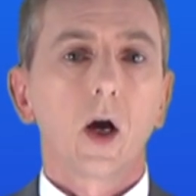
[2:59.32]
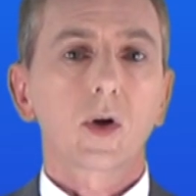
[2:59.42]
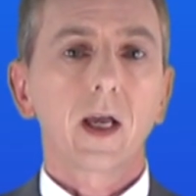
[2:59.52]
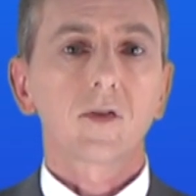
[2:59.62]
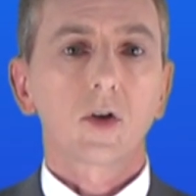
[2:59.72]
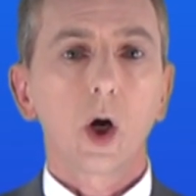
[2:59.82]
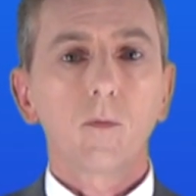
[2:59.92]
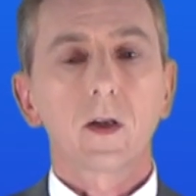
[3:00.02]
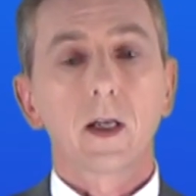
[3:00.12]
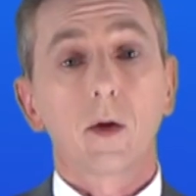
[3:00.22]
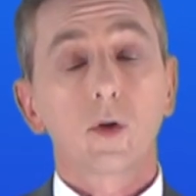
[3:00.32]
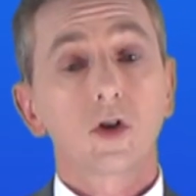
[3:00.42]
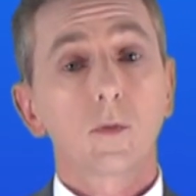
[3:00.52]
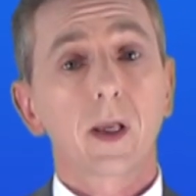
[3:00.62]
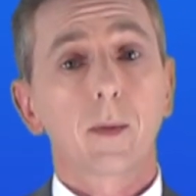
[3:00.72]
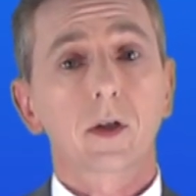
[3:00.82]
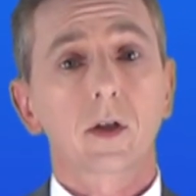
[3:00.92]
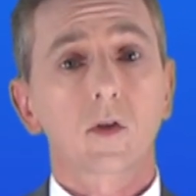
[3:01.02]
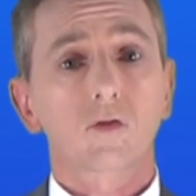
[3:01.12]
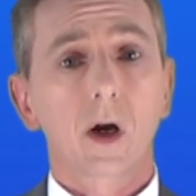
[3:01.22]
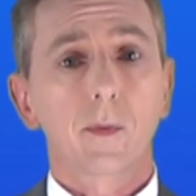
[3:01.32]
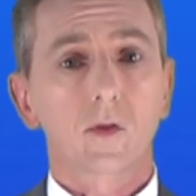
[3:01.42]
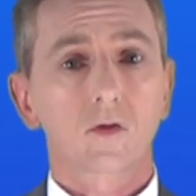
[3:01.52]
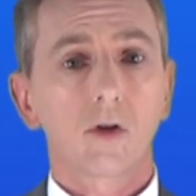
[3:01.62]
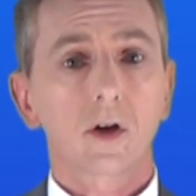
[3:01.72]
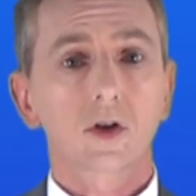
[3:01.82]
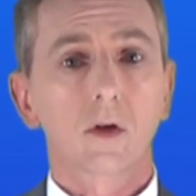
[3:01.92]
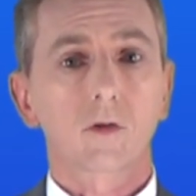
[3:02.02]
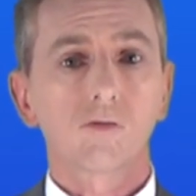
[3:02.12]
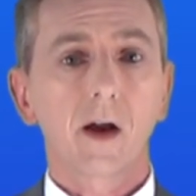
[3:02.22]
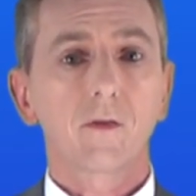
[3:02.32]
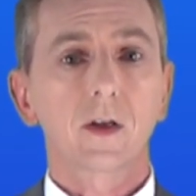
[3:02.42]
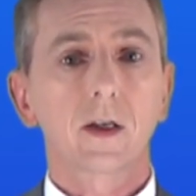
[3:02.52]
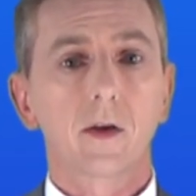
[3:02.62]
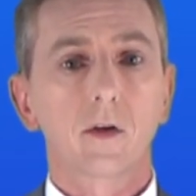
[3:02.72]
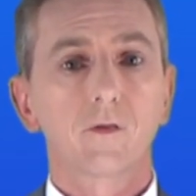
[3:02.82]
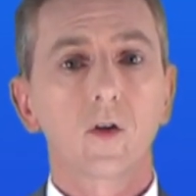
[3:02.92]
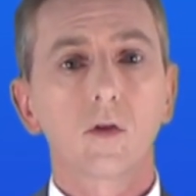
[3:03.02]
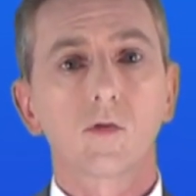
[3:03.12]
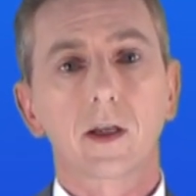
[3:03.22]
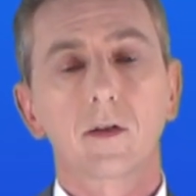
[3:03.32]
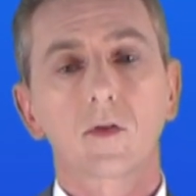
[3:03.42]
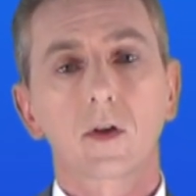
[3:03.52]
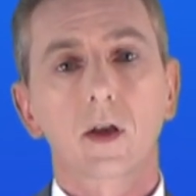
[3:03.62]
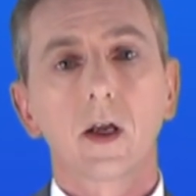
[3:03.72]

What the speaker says: Okay, so hopefully now you should be able to describe the structure of graphene and fullerenes.